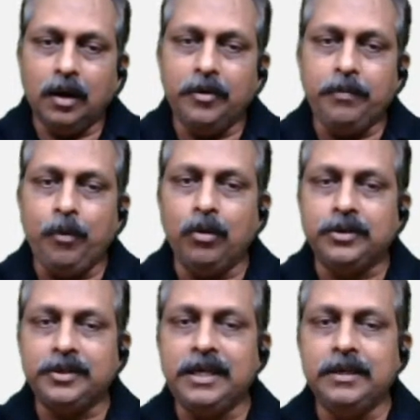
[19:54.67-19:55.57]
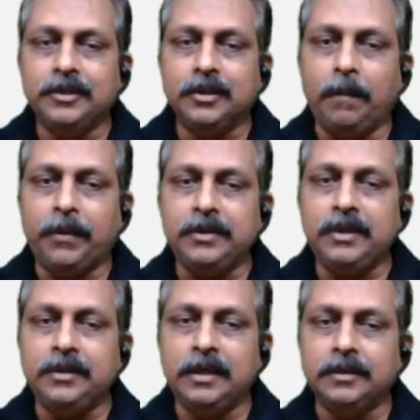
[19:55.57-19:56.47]
report says
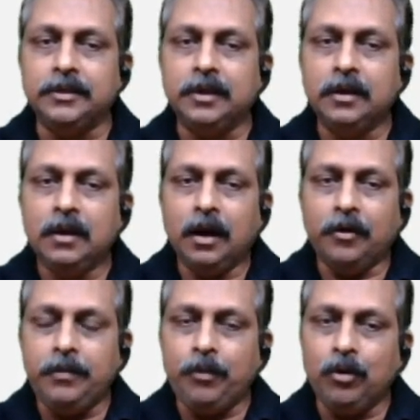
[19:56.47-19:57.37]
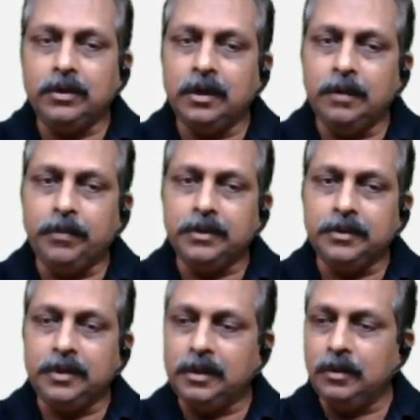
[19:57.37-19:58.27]
present tense Report third person
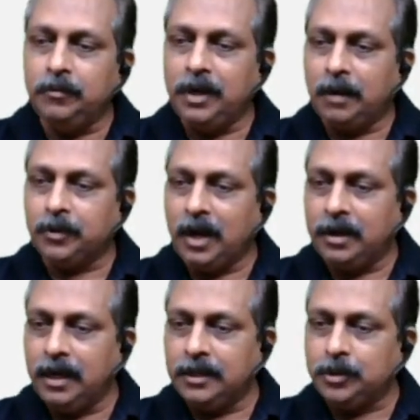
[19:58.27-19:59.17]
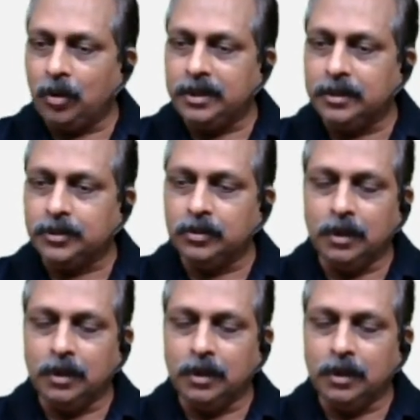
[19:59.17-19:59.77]
singular, we have to add s or es to the